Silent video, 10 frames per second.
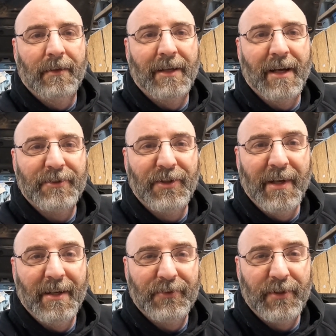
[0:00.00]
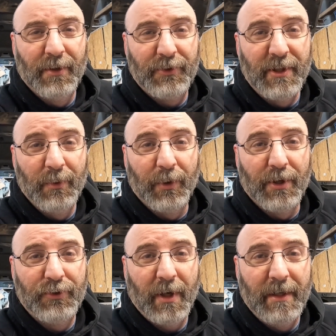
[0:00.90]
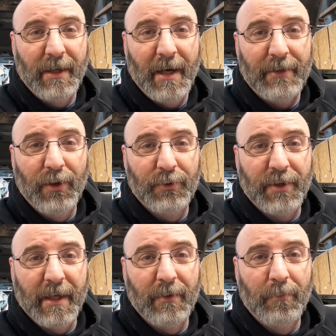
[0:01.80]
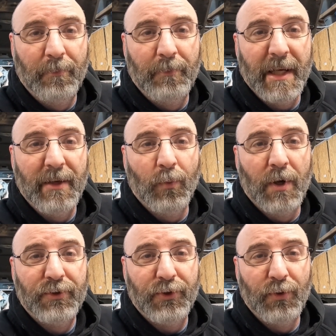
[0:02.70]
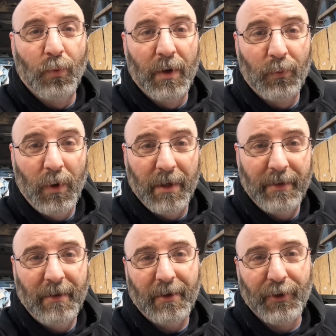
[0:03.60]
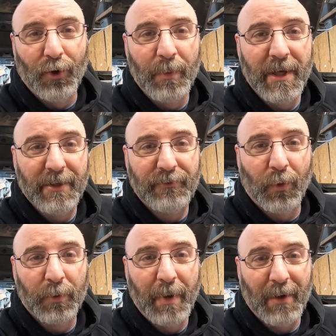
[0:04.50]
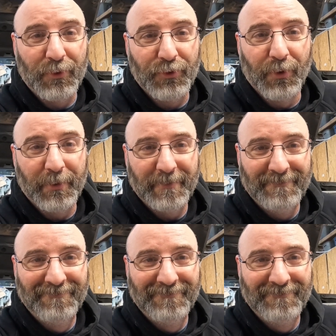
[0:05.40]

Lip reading: Hey guys, today on COC we're going to try and diagnose a p1211 on an OBS Ford powerstroke.